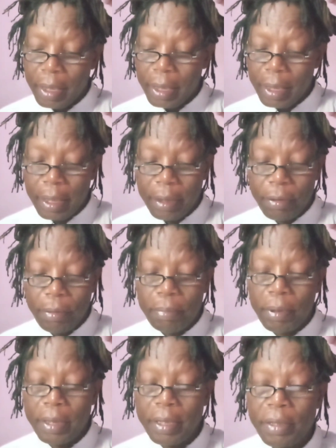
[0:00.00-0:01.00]
that
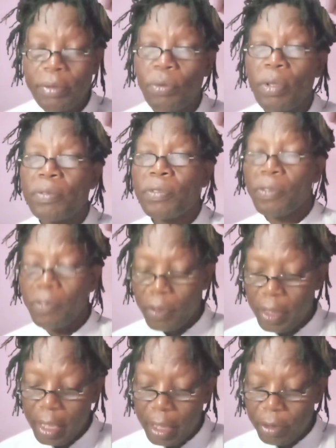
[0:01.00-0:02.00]
comprises waves of
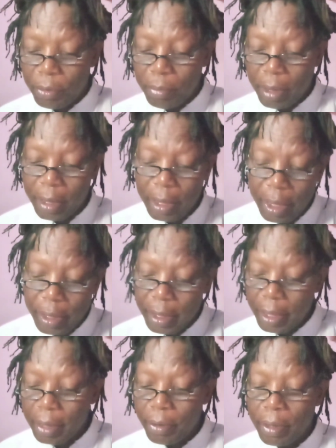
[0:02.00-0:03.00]

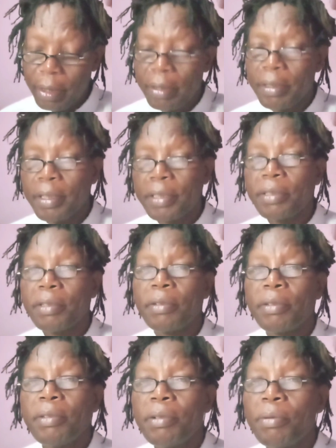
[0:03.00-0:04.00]
electromagnetic radiation.
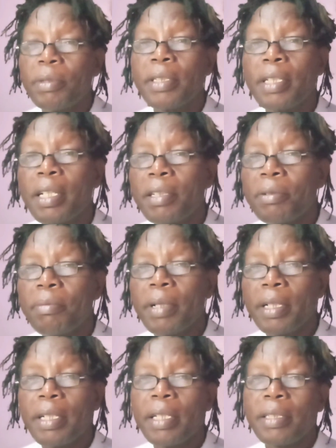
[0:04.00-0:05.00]
You know what's
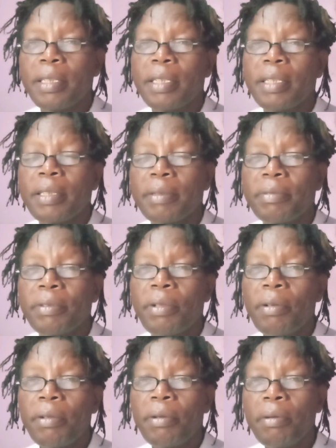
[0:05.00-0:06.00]
electromagnetic. If you
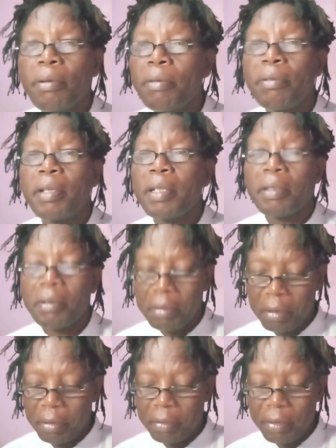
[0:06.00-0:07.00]
don't know, then
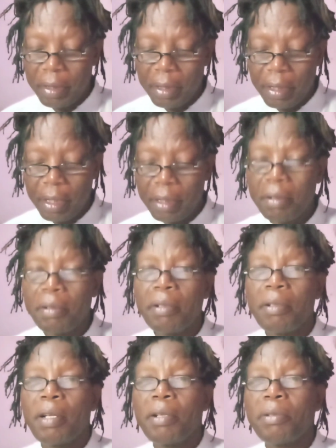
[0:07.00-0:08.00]
even I don't know
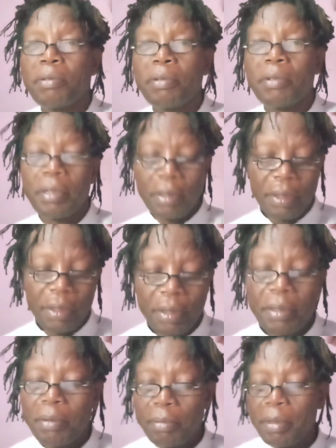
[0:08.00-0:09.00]
how.
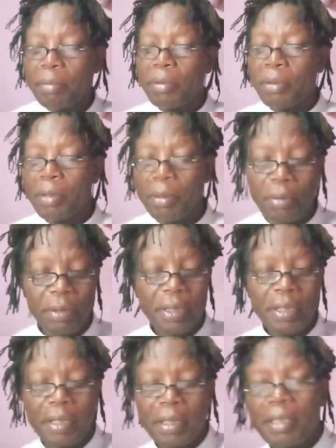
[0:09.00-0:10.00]
Maybe you're
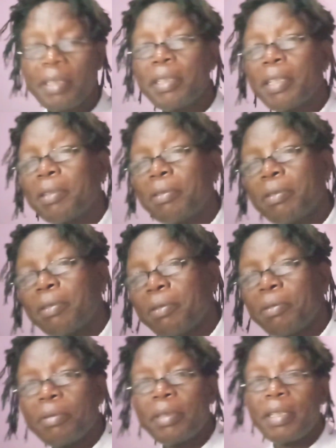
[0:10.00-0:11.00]
watching this and you don't know
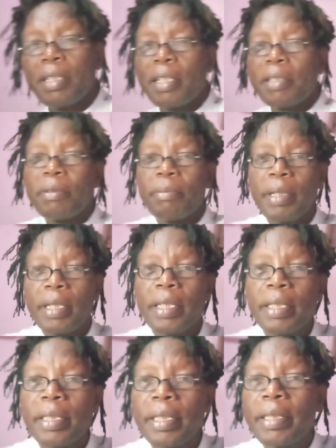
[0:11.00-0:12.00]
what
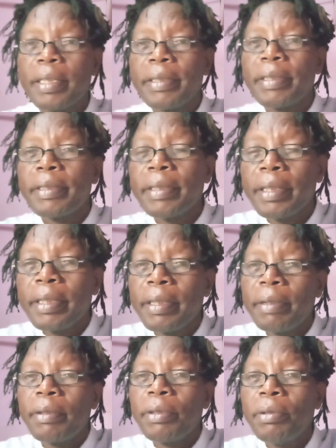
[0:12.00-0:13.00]
electromagnetic is.
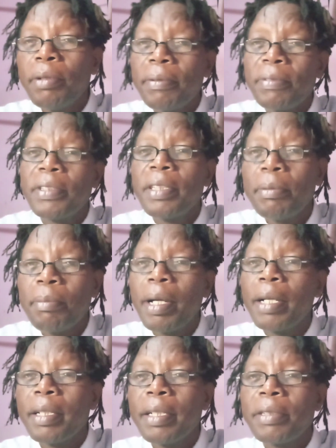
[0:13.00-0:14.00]
You have seen
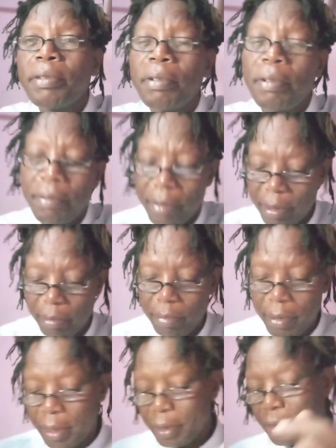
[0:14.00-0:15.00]
magnets all over the
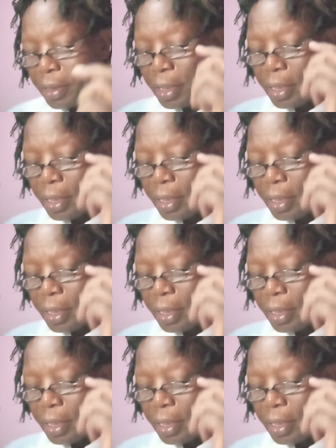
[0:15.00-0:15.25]
place